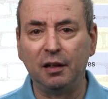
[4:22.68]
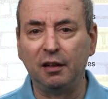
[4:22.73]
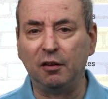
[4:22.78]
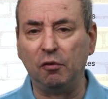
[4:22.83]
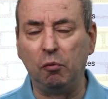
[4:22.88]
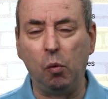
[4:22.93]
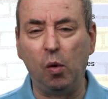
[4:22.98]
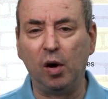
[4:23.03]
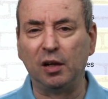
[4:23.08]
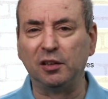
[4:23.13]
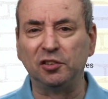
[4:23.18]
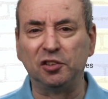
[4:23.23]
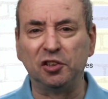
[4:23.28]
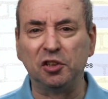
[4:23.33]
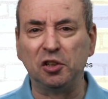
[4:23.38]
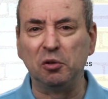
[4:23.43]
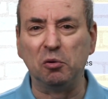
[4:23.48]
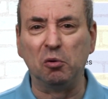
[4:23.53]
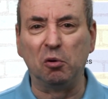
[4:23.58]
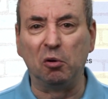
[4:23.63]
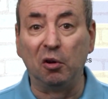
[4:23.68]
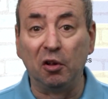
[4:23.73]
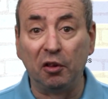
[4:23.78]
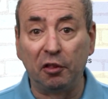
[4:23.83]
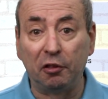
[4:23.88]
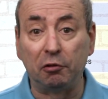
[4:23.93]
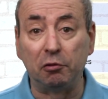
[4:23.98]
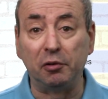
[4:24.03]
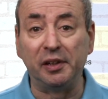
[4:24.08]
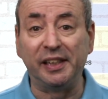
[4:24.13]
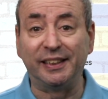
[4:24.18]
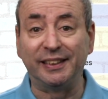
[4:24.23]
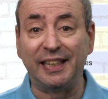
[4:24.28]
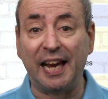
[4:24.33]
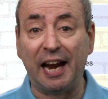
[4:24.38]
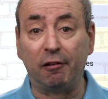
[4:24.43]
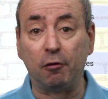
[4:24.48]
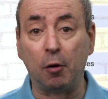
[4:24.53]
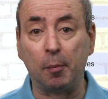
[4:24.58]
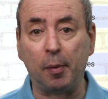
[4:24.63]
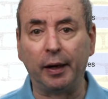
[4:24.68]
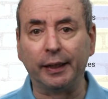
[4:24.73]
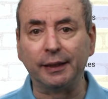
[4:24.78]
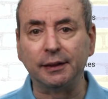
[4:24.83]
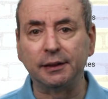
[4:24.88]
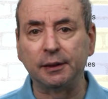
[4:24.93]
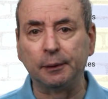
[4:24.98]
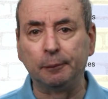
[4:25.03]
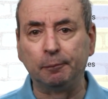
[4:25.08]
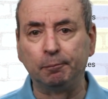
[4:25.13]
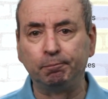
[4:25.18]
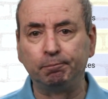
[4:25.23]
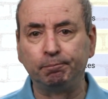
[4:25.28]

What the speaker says: of 1, 2 or 3 terabytes.